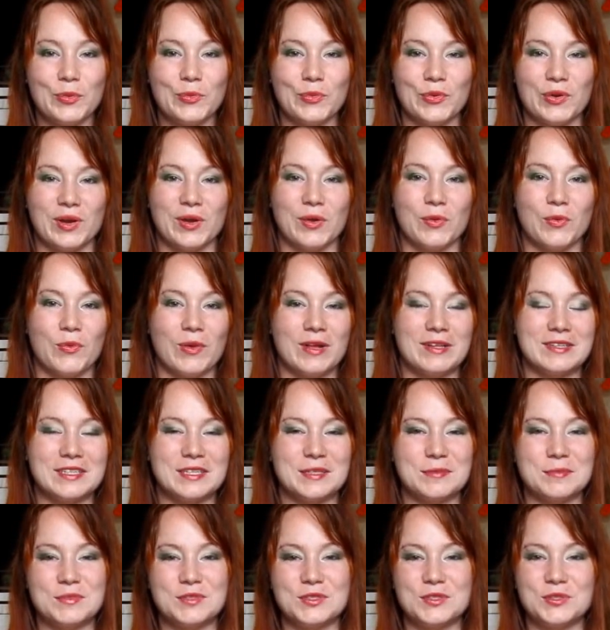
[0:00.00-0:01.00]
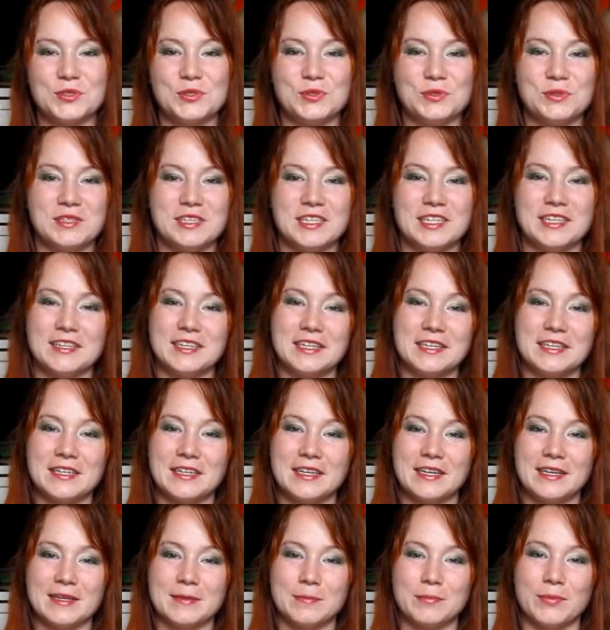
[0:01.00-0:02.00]
Hello! Welcome to the
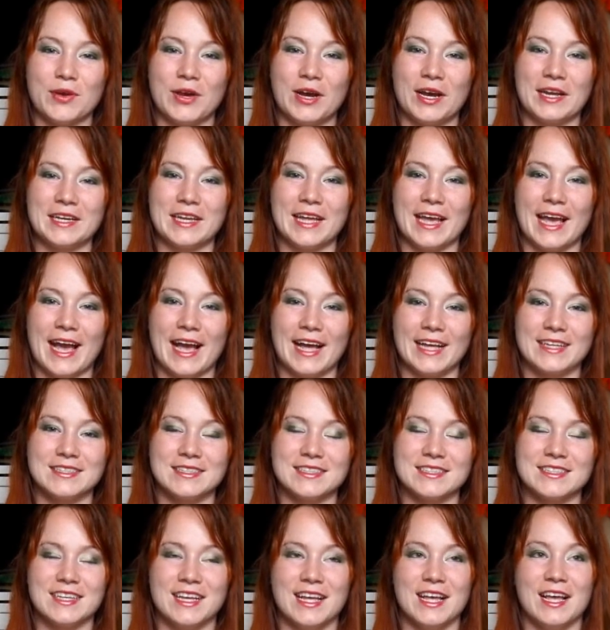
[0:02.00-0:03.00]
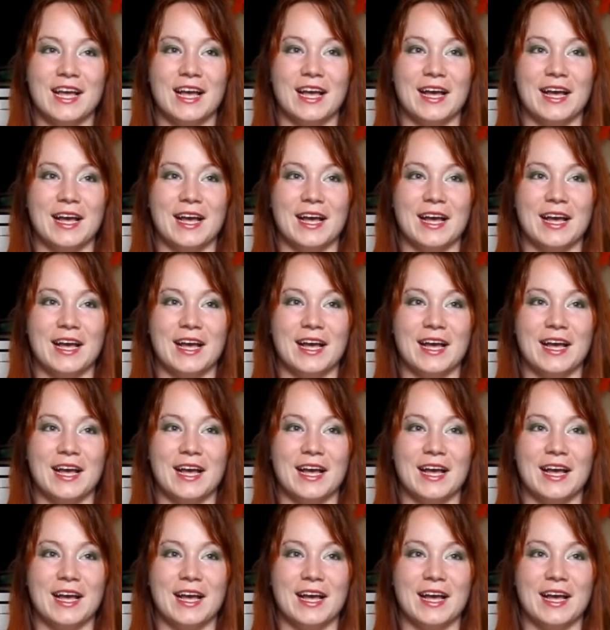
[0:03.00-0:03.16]
Kittin'Kitten podcast,